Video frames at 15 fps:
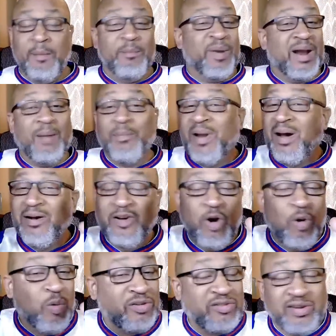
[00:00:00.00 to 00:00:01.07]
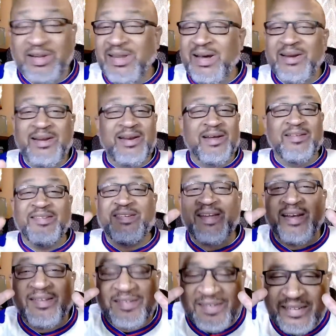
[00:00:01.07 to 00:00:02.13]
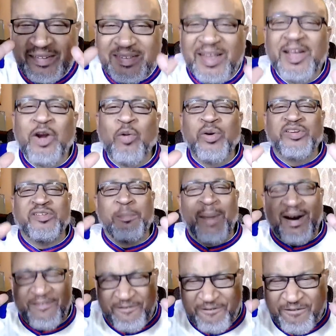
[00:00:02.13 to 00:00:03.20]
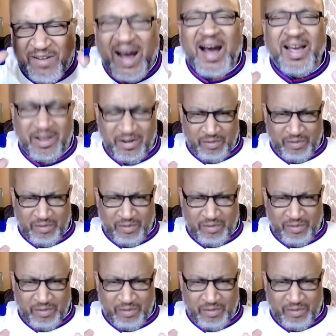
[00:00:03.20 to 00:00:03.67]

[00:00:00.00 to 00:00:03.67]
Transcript: But I'm not going to let it extinguish my fire.